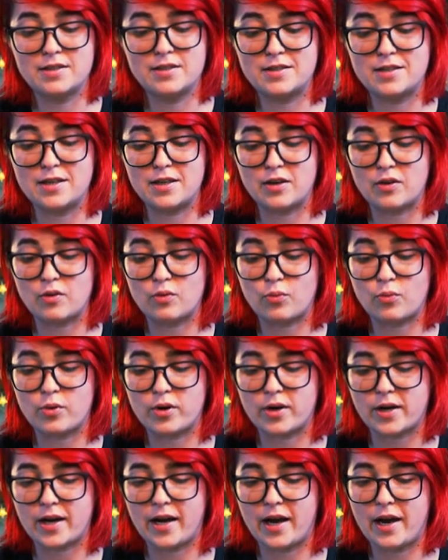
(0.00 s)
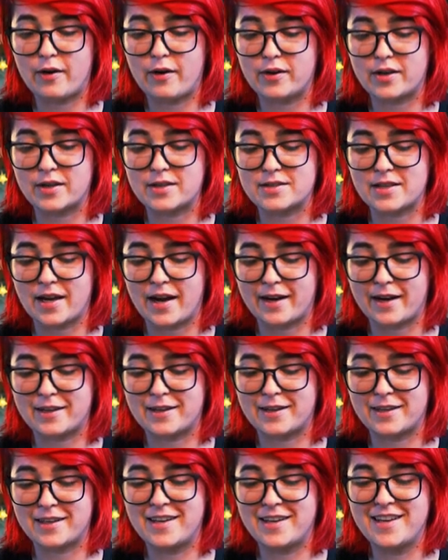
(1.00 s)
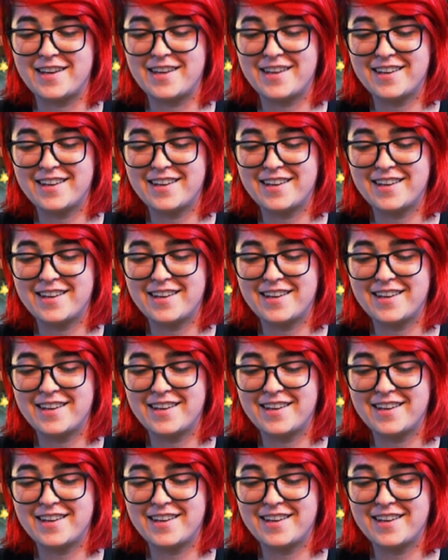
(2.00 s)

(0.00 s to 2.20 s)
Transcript: didn't work out exactly